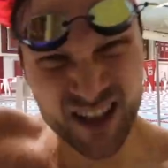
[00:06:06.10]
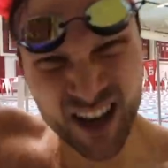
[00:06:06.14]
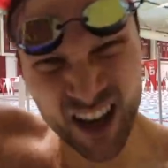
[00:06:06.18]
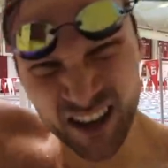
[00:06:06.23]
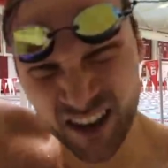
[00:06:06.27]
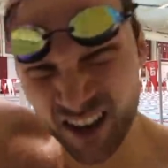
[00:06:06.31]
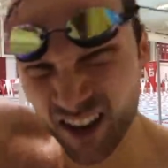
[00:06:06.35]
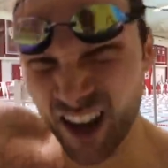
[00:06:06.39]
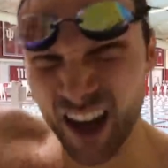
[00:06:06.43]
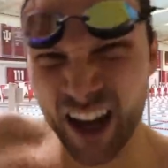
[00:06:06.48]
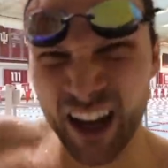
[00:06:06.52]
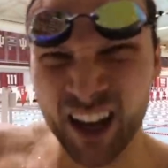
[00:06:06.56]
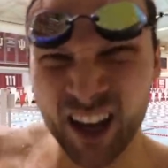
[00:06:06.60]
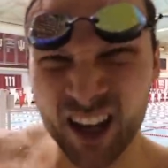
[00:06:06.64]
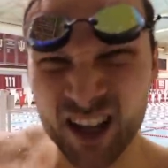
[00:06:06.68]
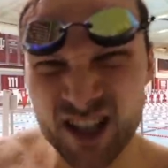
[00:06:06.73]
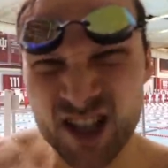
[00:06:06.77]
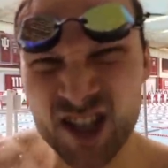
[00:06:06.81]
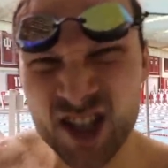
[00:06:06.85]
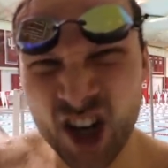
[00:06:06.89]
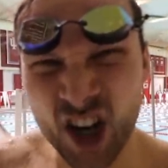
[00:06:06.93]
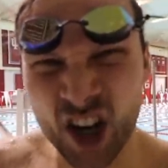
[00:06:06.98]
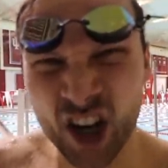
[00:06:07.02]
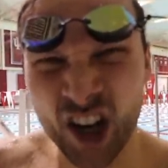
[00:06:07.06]
nothing like
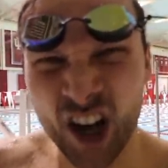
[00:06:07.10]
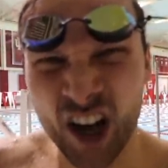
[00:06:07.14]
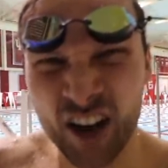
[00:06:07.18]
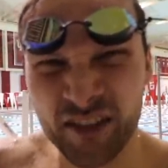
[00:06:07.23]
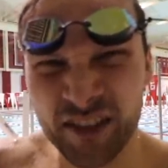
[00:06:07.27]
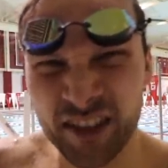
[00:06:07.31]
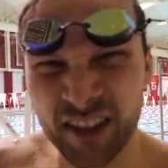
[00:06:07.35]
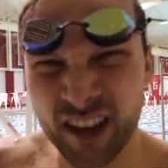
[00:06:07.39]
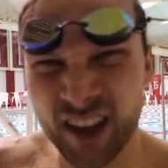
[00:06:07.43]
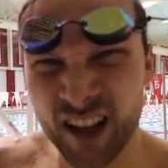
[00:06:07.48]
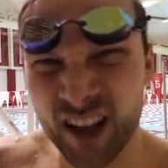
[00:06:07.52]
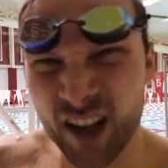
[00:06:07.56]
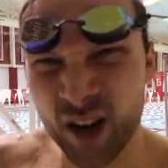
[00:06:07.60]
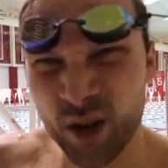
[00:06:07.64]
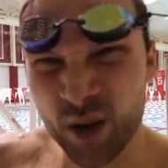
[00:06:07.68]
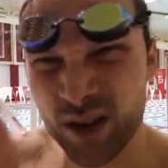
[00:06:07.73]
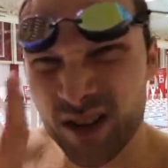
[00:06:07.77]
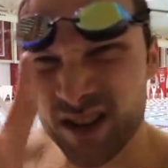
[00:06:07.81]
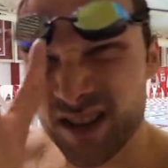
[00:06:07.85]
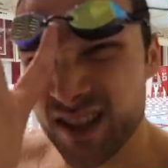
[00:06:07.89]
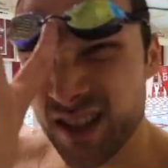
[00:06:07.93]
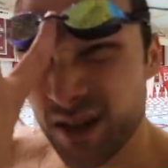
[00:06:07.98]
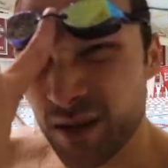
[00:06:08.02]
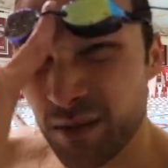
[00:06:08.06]
starting off the year with
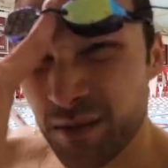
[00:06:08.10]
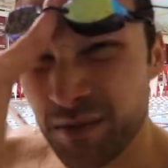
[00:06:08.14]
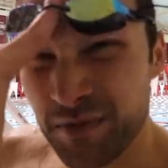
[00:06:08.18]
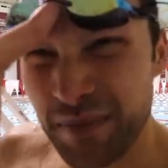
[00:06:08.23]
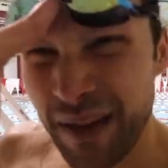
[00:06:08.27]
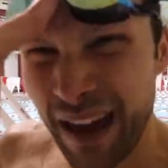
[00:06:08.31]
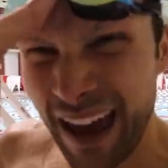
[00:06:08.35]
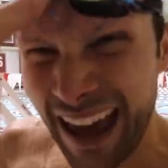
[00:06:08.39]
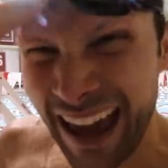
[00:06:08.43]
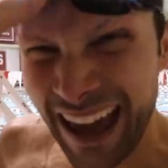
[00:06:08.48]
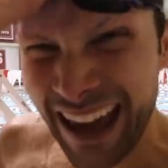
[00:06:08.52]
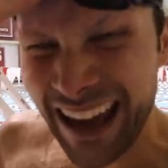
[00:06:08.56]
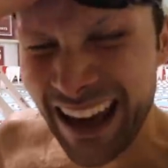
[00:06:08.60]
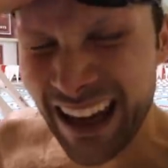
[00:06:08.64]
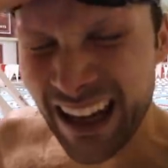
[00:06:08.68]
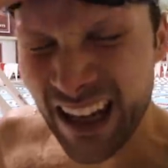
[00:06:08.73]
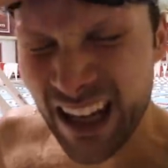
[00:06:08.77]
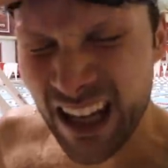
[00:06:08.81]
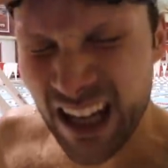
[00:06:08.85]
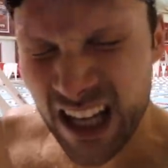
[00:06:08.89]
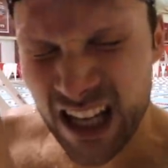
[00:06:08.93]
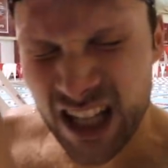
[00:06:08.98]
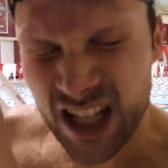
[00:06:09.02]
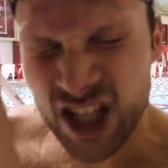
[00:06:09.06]
some pain,
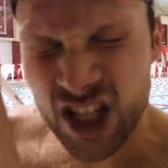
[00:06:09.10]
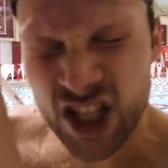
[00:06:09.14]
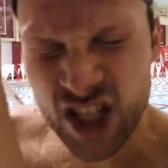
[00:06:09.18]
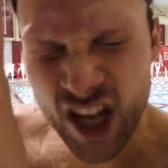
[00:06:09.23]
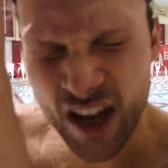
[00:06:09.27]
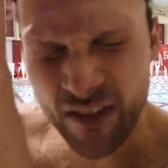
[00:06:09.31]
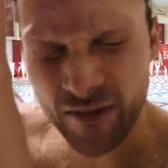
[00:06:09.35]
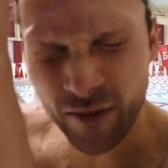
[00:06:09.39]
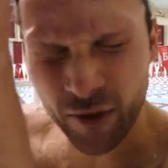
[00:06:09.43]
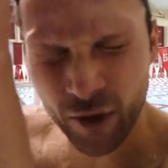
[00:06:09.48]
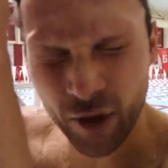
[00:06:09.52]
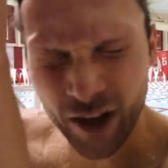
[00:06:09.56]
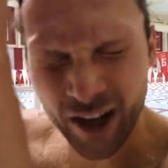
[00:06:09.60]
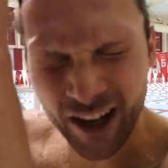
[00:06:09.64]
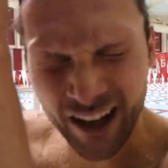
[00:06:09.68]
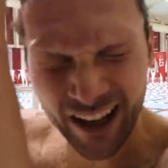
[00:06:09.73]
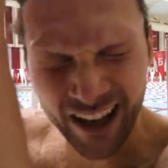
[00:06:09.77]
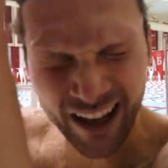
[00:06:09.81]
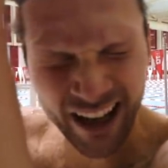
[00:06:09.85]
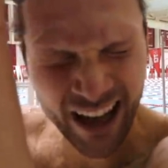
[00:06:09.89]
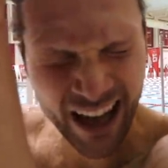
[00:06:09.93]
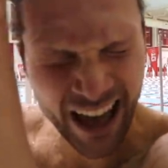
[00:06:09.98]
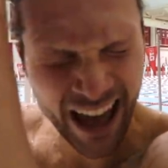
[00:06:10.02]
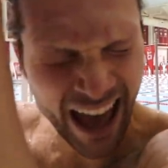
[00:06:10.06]

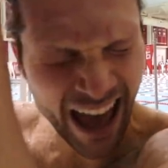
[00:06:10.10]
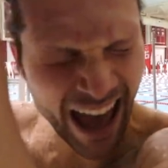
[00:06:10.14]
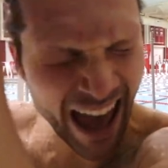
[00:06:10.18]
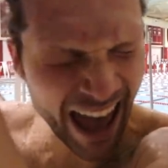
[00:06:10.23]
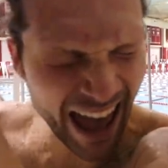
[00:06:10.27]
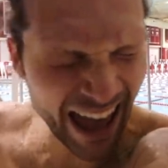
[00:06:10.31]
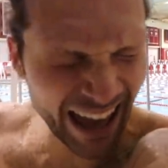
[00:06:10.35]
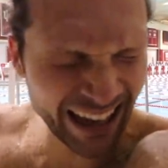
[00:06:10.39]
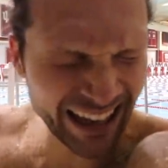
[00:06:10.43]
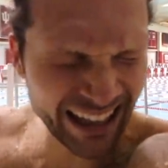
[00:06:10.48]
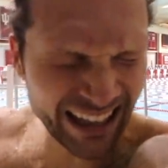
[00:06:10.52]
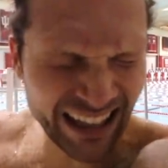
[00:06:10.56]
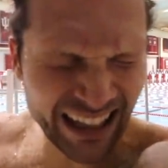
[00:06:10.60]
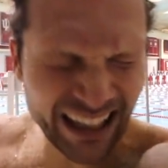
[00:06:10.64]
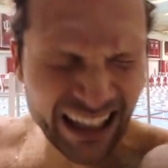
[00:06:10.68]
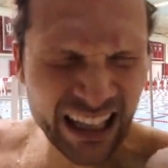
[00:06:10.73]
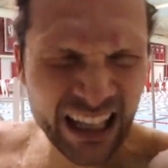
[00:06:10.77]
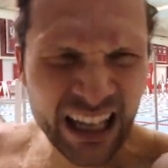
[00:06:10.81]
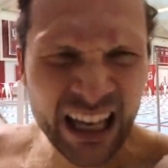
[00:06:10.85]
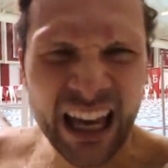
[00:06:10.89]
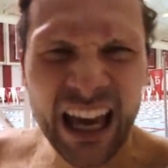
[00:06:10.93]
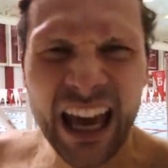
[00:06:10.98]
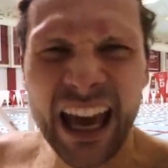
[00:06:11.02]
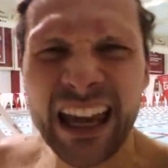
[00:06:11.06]
suffering, agony,
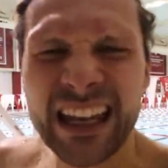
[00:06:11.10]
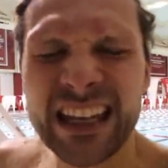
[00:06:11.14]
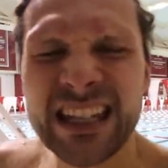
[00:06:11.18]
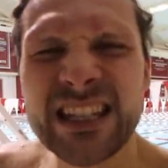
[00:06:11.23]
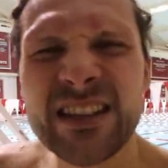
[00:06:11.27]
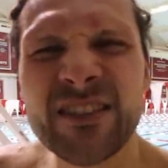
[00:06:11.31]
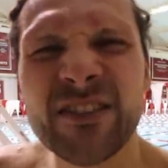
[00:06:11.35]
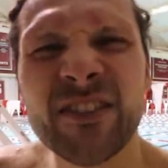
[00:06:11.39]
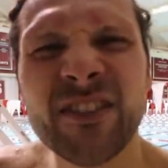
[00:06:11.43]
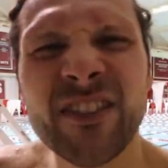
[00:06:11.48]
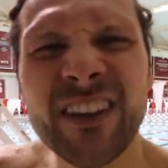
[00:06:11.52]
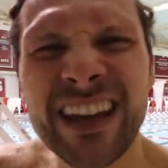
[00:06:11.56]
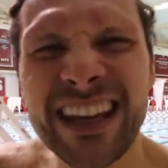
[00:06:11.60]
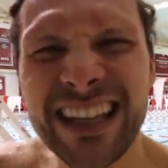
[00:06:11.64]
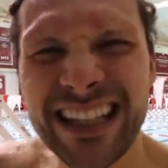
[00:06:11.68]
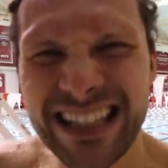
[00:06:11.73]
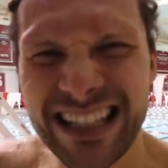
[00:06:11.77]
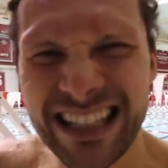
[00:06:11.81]
and defeat.